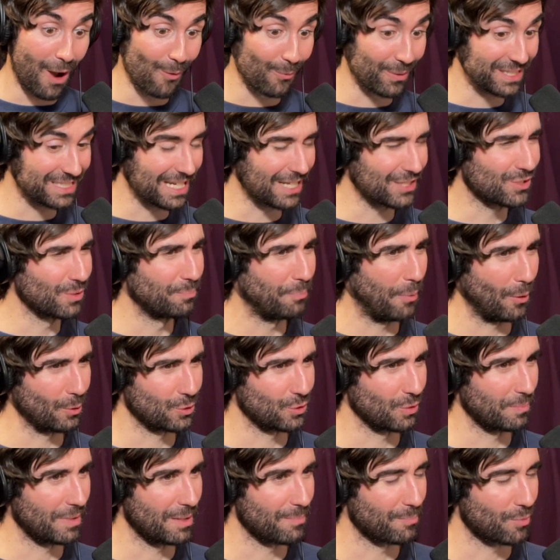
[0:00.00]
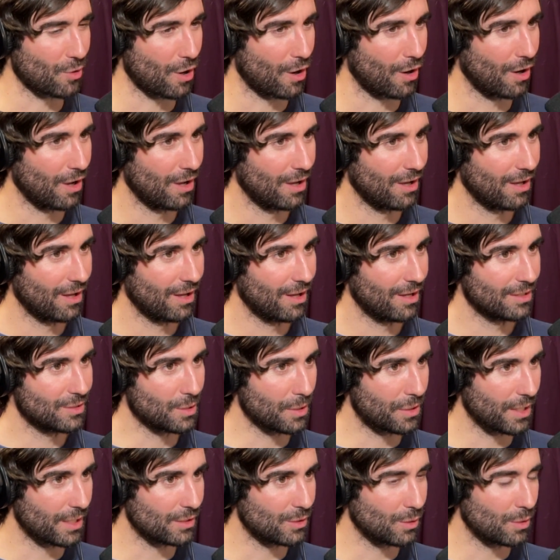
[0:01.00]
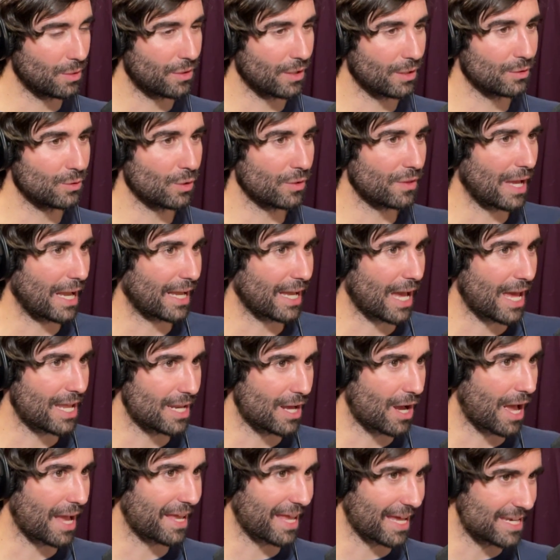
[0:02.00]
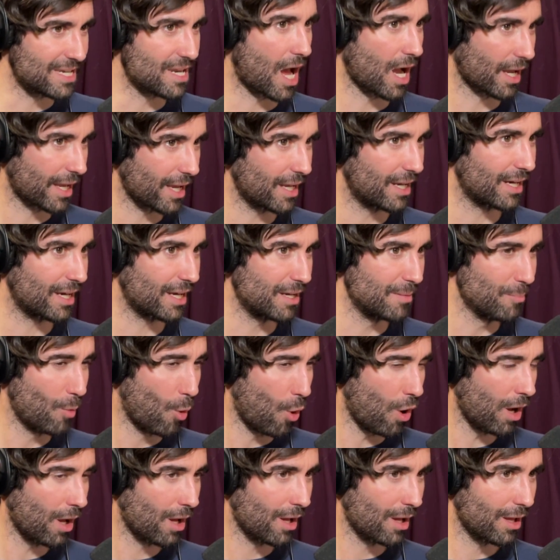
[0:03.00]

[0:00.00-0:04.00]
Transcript: What is that supposed to mean, bro? Do you think I cannot get it anymore?